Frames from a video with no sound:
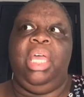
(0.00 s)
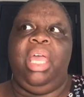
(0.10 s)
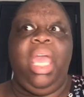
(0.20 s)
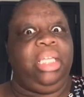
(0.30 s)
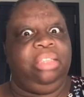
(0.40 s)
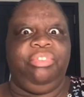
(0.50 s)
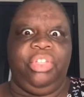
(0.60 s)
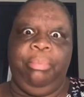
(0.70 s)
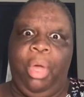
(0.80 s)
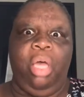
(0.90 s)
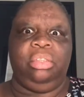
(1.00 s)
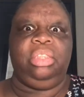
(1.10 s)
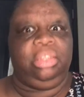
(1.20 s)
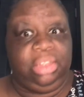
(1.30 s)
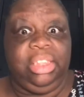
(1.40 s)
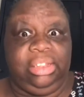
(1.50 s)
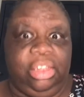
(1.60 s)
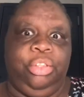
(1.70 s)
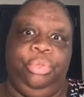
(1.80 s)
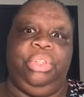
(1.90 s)
And if the boss doesn't
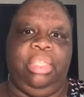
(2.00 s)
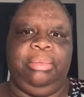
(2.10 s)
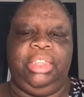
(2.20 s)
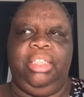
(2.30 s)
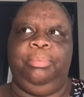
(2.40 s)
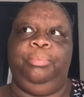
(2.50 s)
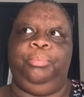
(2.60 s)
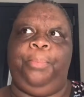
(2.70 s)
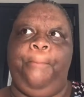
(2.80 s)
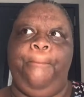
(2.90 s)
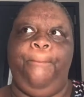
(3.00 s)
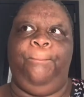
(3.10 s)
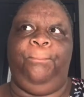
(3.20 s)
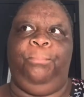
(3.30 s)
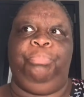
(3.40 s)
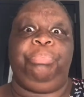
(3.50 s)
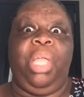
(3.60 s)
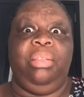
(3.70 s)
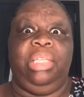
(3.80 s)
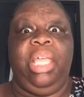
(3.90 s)
do something,
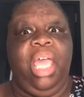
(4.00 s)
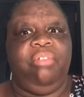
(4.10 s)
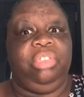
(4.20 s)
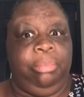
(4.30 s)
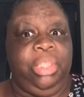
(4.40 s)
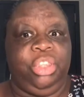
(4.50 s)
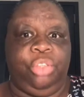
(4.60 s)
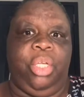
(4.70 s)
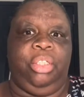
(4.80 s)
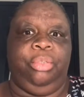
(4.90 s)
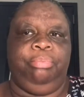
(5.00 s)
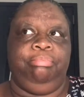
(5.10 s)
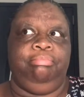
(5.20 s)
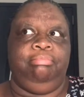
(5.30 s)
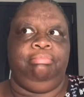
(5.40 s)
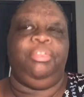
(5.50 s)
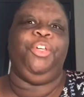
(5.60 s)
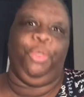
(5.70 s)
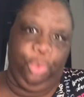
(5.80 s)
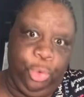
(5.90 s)
they have an administrator
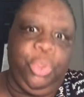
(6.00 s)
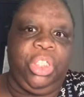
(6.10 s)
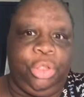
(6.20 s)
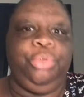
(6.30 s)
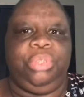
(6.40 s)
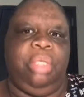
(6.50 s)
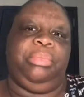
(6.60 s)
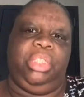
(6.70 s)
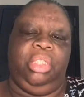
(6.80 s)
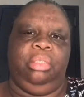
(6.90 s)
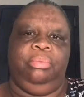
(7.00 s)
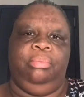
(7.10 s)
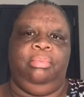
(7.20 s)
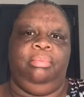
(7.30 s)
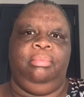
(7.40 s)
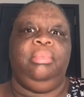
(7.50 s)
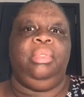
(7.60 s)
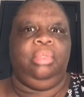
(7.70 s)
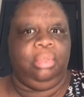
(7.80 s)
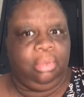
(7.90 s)
who can do something.
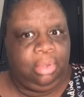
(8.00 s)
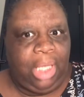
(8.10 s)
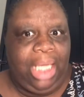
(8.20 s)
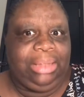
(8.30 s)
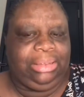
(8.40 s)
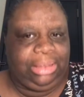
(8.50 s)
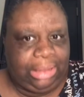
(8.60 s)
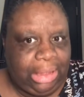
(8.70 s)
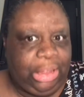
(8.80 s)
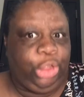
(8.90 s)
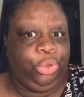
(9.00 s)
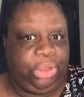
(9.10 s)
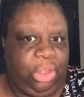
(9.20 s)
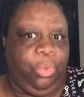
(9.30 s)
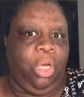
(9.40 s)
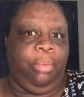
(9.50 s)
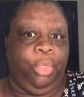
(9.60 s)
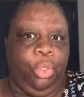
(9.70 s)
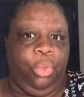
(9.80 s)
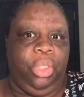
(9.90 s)
I think you see where I'm
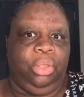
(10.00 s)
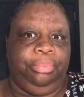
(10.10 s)
going.